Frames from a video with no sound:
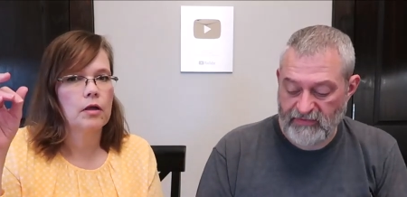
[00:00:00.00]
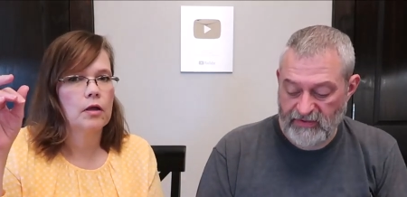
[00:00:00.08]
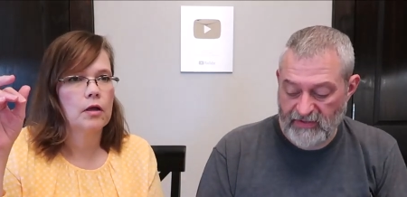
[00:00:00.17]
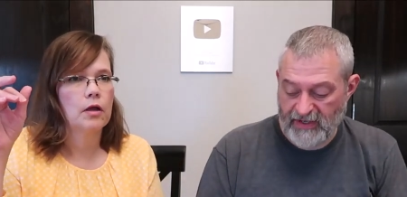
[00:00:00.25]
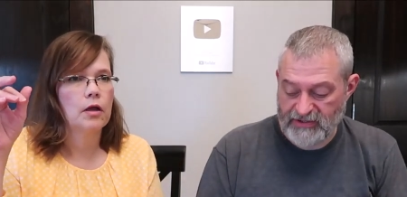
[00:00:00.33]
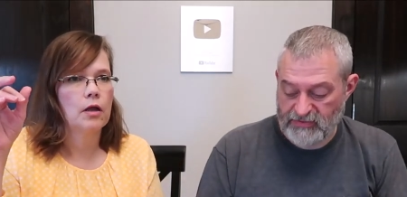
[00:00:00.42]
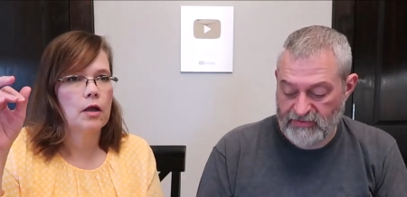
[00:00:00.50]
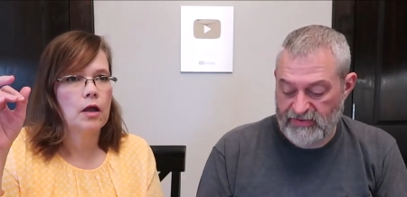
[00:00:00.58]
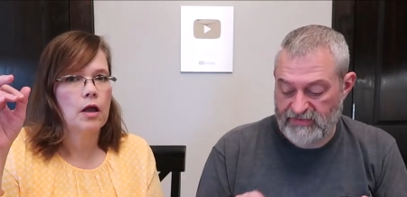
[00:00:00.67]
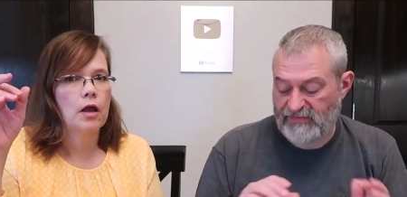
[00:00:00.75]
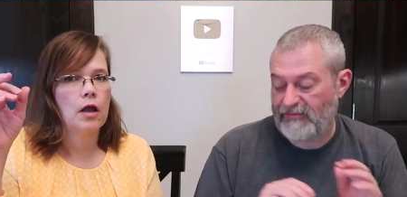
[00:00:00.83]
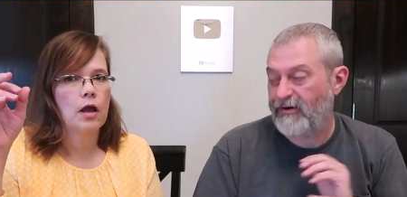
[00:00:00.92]
Speaker 1: than an actual
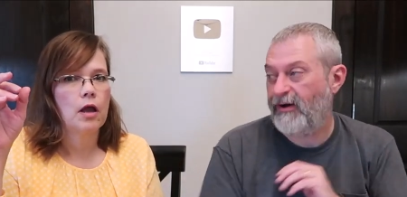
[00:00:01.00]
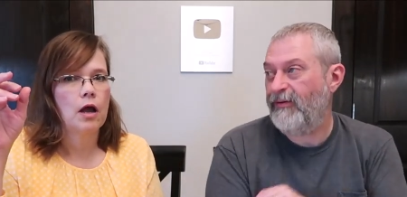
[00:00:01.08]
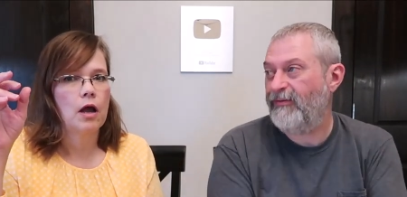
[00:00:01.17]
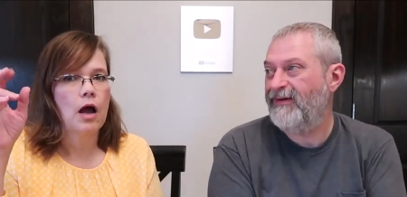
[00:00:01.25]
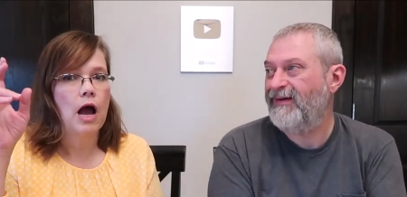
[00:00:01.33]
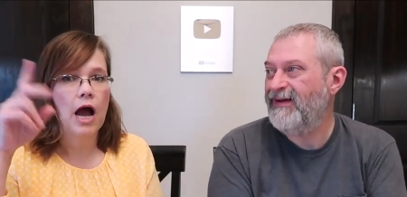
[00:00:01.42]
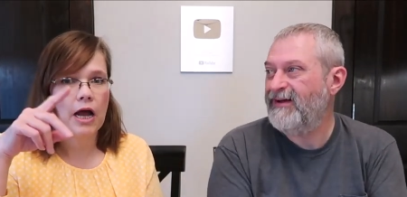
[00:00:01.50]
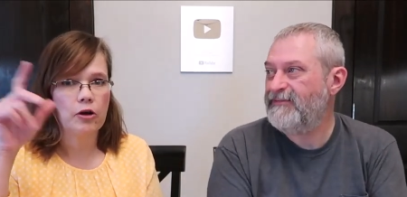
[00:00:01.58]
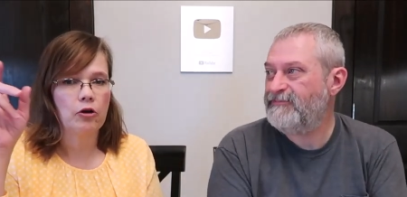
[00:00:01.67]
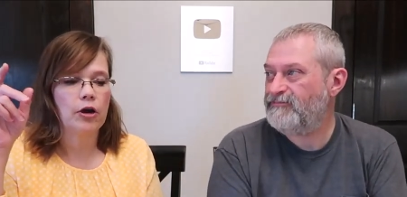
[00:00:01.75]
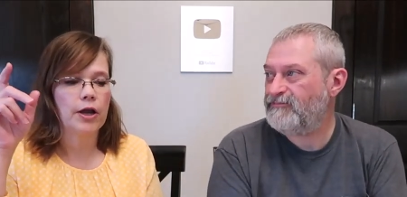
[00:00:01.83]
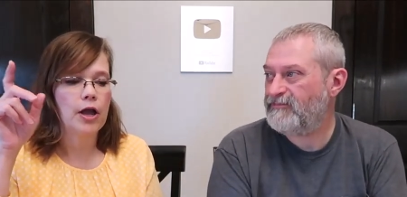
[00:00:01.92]
Tootsie Roll.
Speaker 2: I
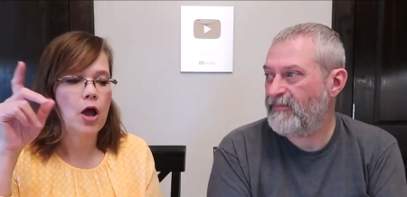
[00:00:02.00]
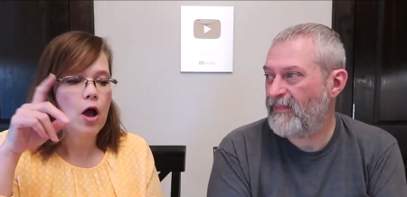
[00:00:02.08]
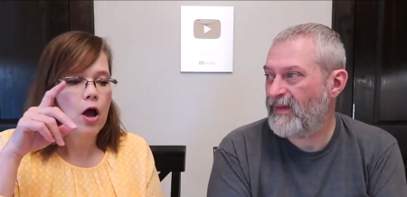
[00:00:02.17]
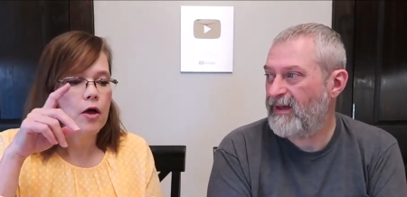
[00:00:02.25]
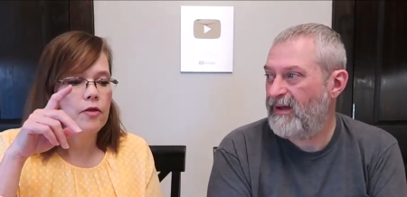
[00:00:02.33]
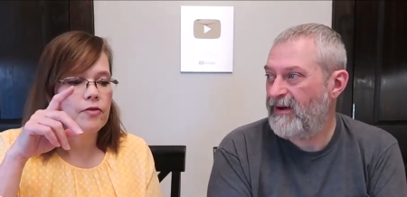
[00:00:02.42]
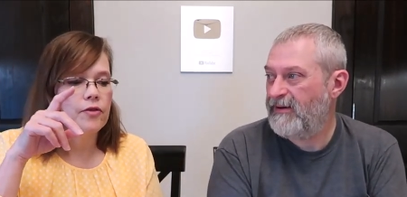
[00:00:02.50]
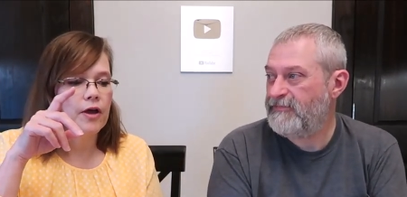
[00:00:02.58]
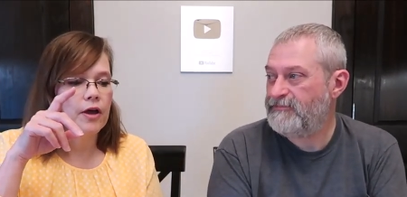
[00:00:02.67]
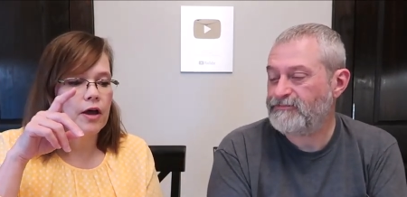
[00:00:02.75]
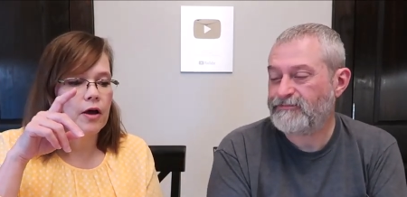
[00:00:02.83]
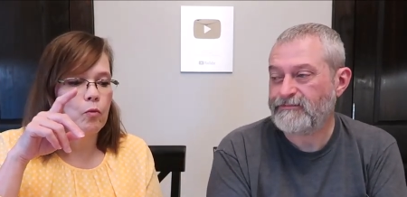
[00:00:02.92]
agree.
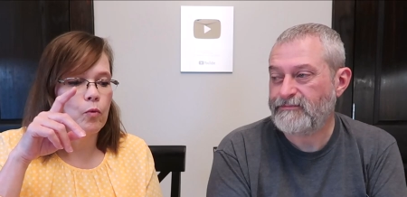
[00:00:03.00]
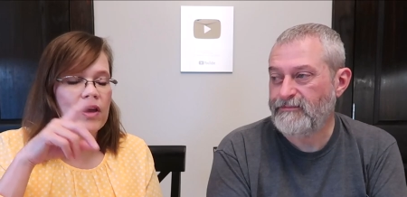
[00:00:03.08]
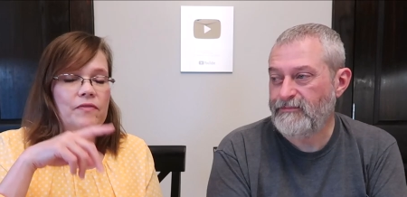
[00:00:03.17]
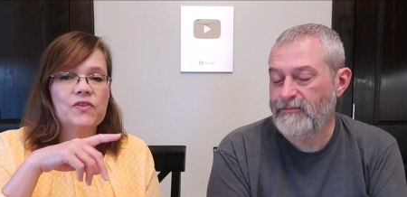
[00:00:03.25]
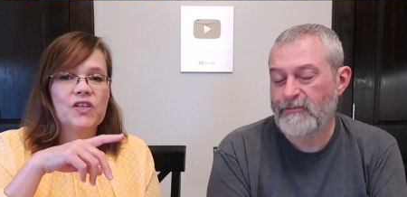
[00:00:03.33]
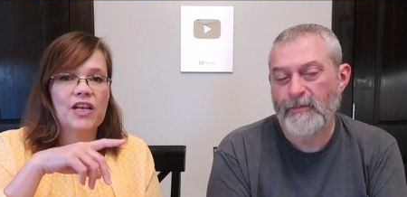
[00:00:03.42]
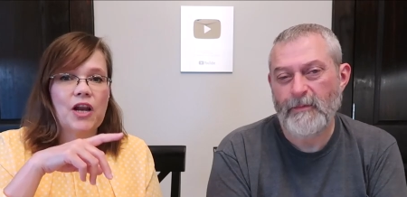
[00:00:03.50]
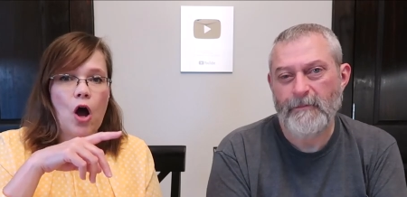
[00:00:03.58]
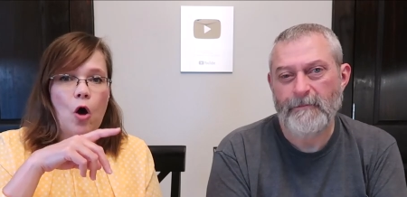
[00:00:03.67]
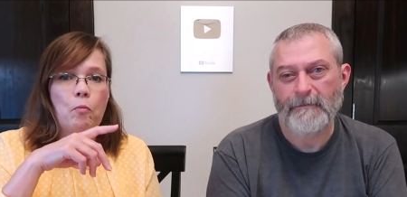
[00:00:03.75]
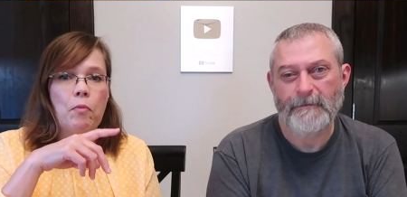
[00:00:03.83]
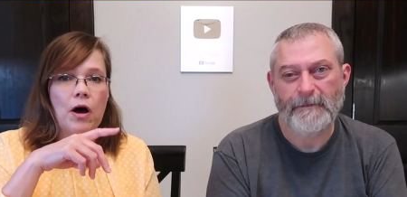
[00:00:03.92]
The, uh, we've seen
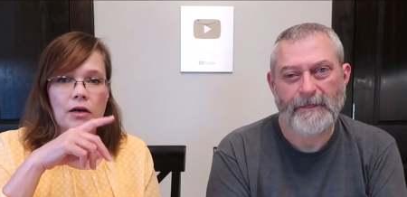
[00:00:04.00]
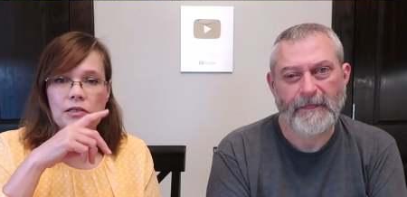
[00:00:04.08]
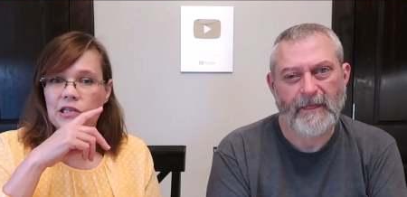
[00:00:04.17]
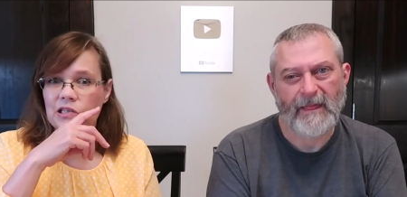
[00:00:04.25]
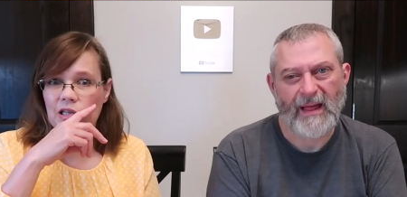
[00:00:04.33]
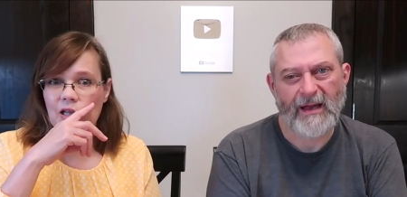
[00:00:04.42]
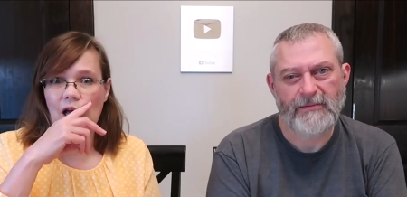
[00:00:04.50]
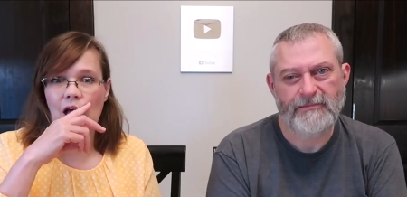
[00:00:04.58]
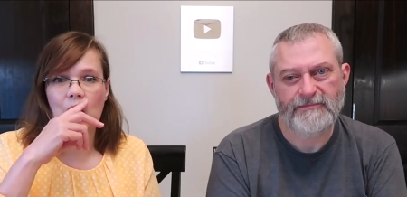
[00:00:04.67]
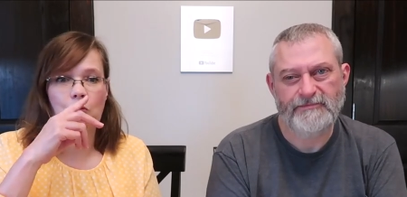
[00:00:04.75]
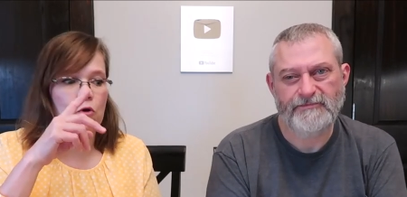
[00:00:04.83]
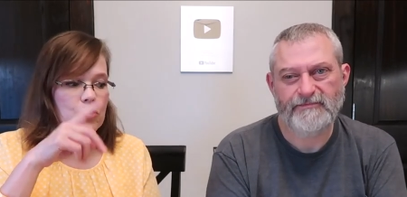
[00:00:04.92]
whole boxes of
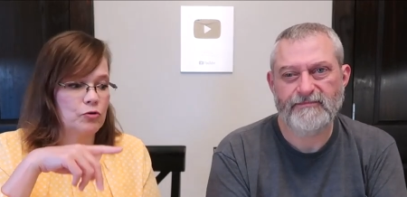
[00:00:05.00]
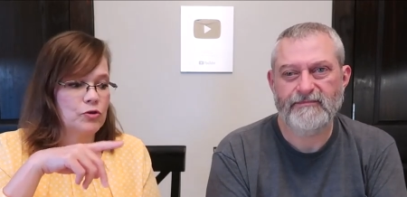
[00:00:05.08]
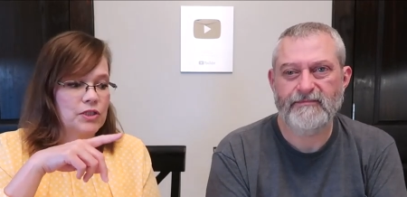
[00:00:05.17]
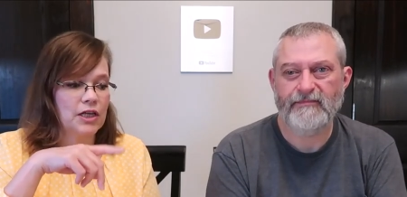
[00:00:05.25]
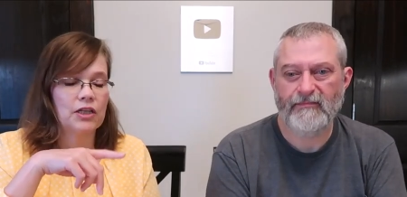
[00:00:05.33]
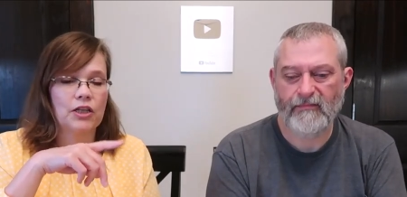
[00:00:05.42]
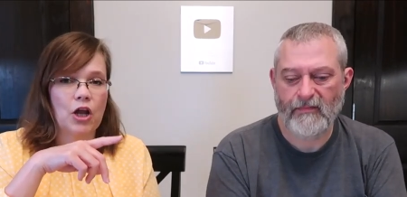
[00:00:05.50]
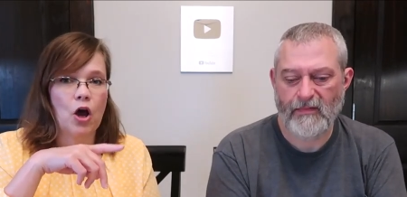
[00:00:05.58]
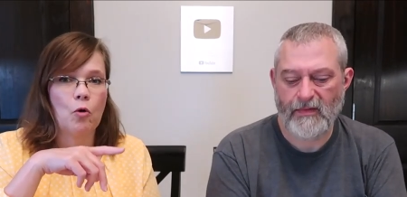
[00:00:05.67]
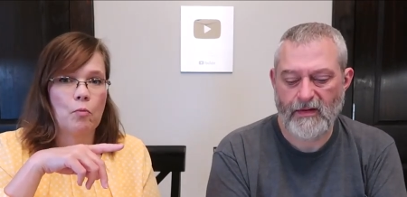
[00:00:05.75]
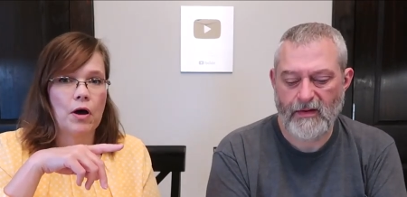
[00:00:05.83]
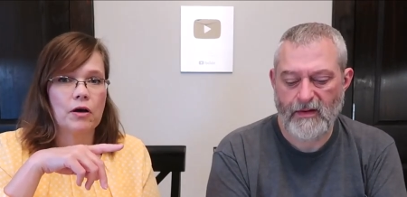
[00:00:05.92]
that, where they're selling
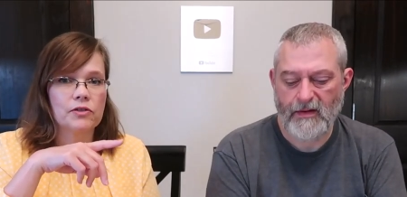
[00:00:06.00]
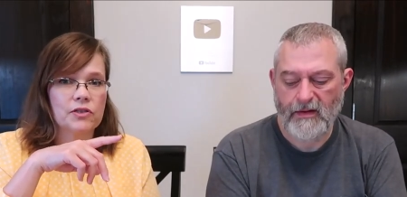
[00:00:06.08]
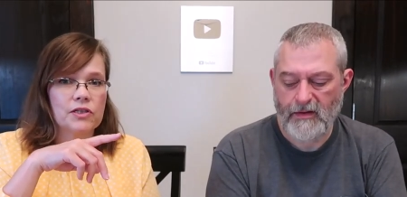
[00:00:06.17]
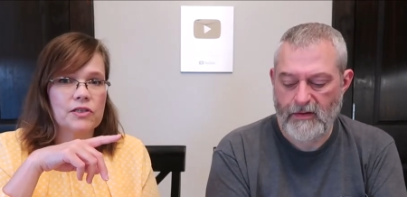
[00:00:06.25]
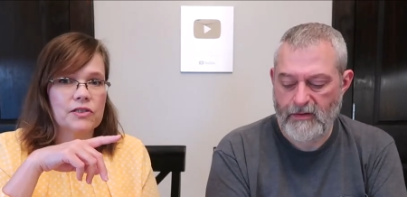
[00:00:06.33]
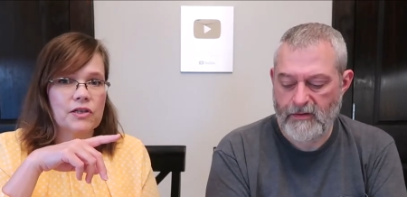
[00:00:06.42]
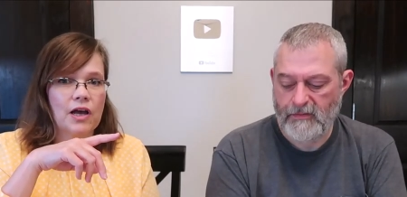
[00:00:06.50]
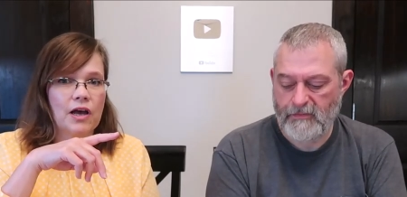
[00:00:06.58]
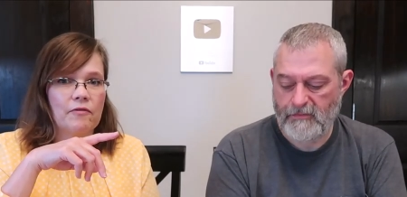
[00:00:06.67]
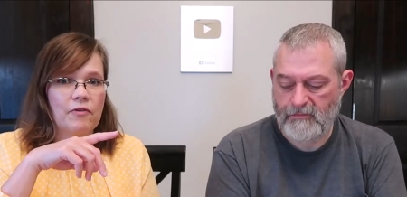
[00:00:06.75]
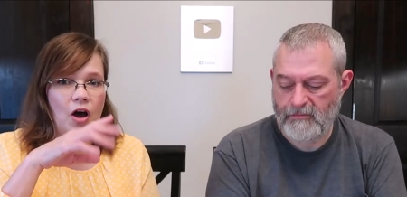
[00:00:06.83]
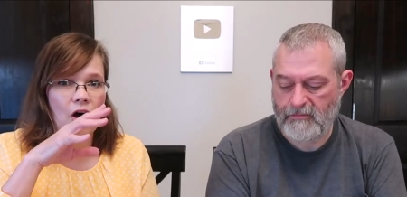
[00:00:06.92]
whole boxes
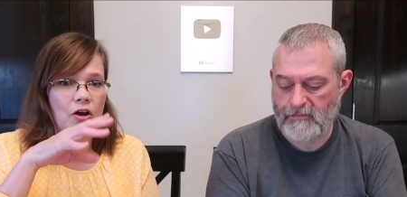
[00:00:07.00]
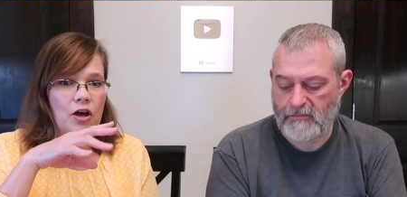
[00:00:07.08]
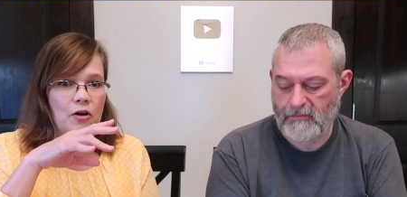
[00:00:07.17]
of hot